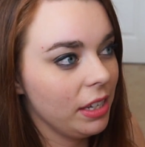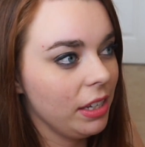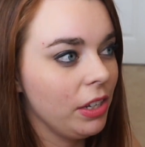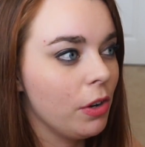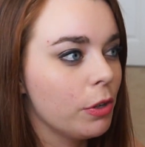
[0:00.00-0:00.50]

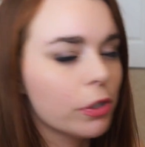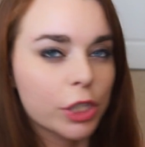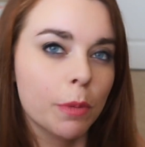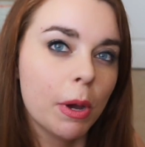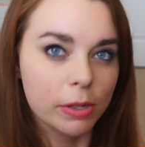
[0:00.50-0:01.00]
you know, you're
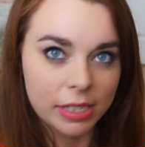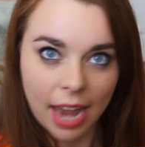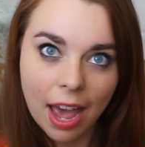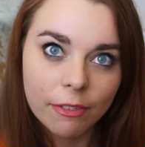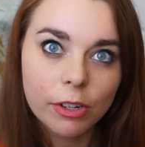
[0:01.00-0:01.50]
supposed to
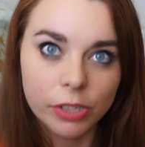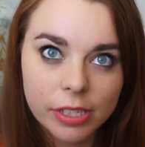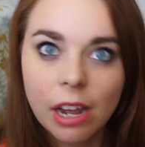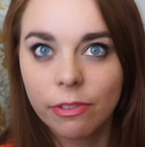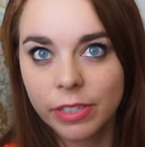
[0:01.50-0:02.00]
have your
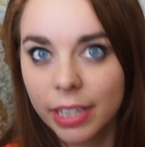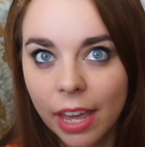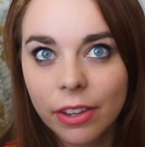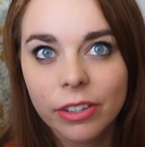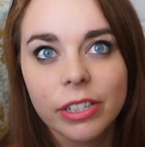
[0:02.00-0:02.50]
stuff
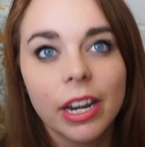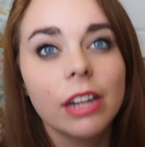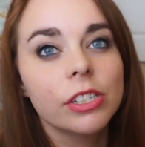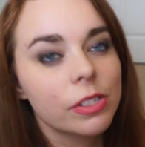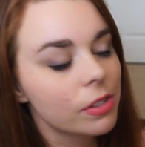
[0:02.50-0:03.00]
together. And
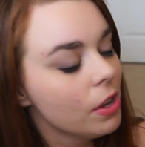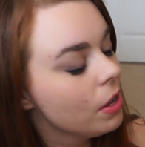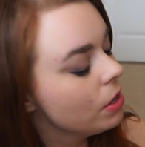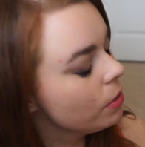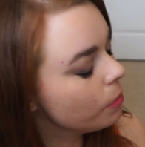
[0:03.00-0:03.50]
I just
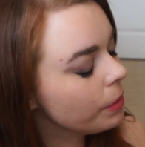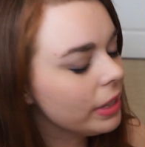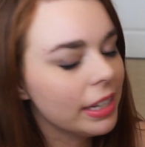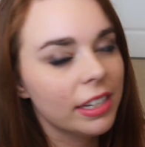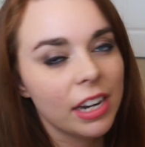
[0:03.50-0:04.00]

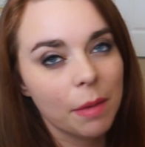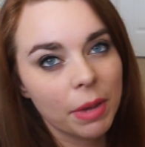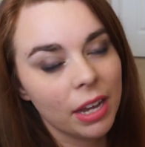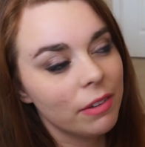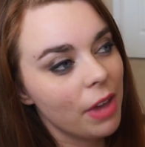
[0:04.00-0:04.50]
really ended up
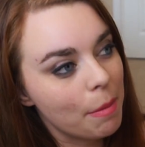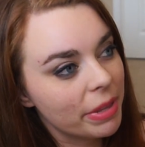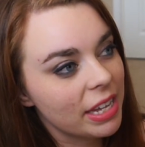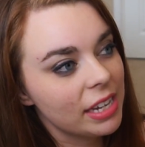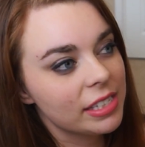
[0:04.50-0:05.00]
kind of
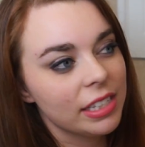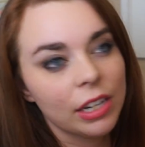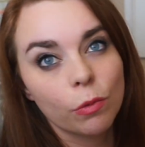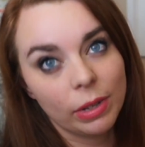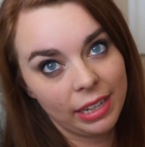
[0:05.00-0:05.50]
empathizing
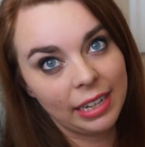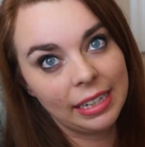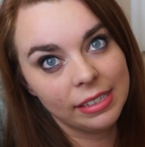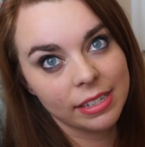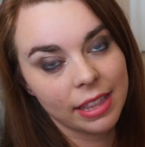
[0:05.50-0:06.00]
and
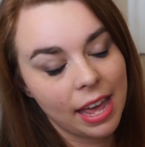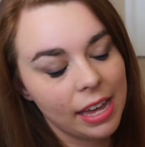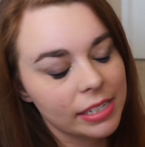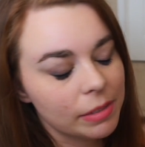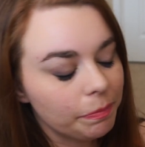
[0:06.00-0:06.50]
relating to
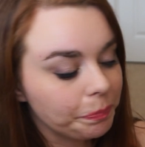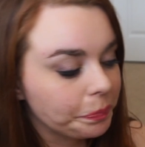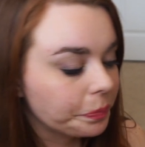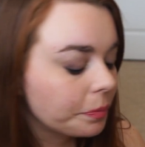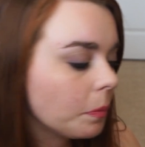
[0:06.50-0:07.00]
that.
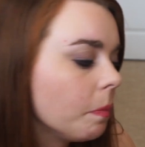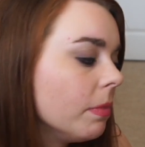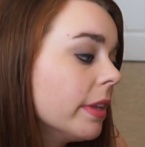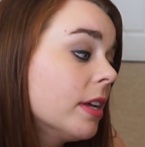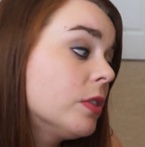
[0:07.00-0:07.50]

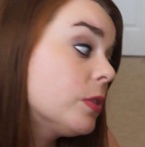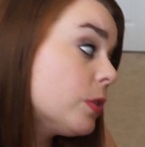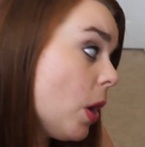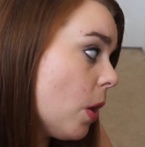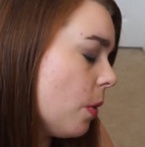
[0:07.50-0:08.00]

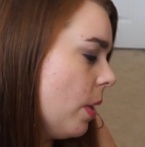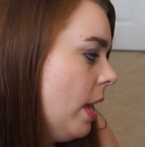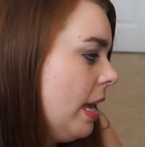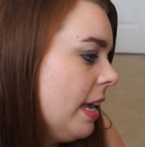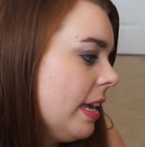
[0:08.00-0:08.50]
So
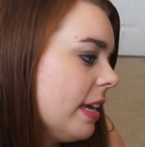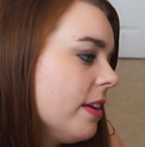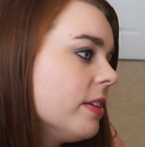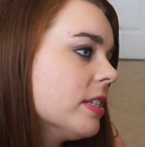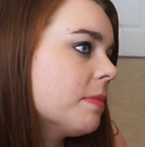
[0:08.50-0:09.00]

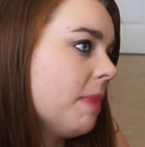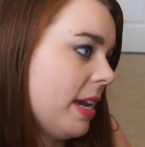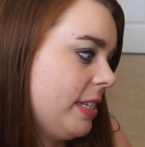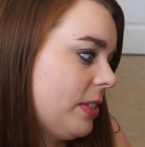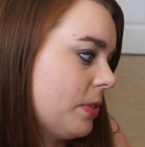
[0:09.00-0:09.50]
here's
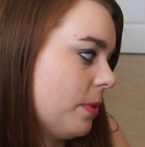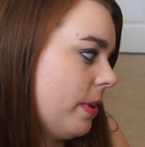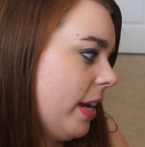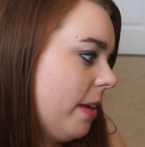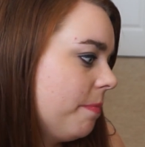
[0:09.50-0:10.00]
my
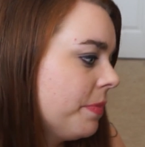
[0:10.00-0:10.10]
story.